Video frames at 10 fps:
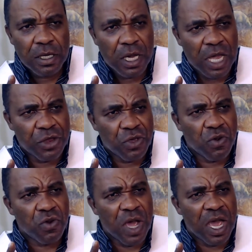a
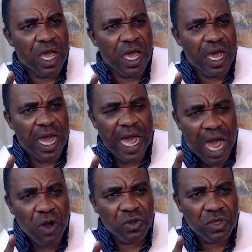new uh, a
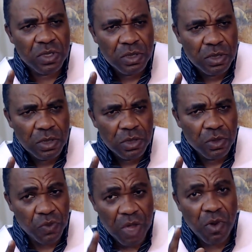house
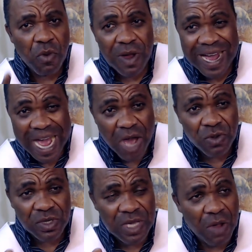where we will
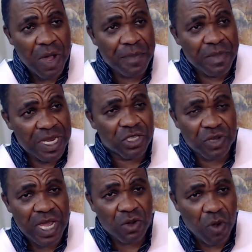house our
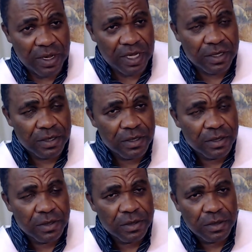ministry headquarters.
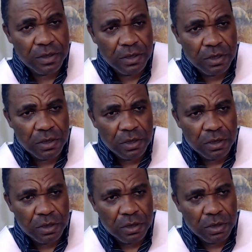Ministry
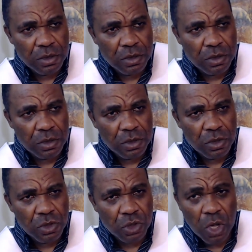
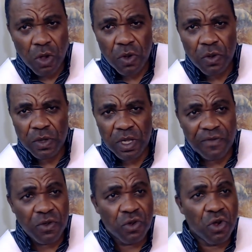headquarters. So
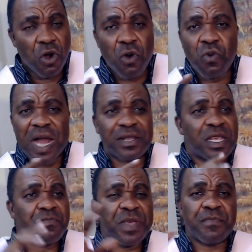if you know
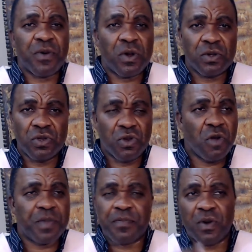wealthy people, you
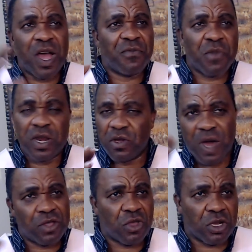know people who have money,
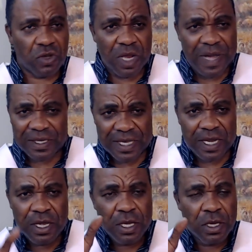go and talk to them and
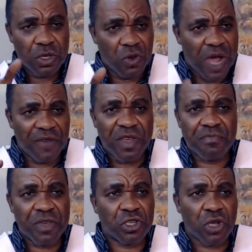say, you have
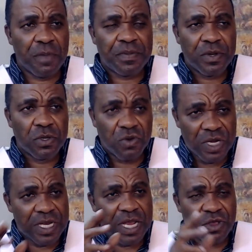a bishop who
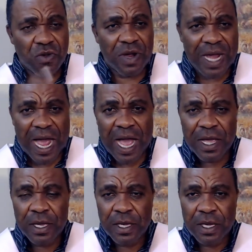need a new
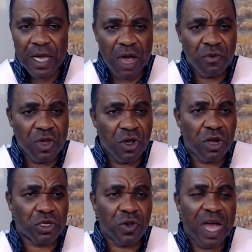car, and we
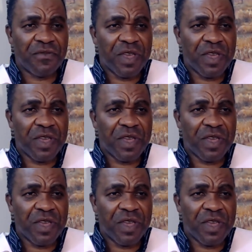also have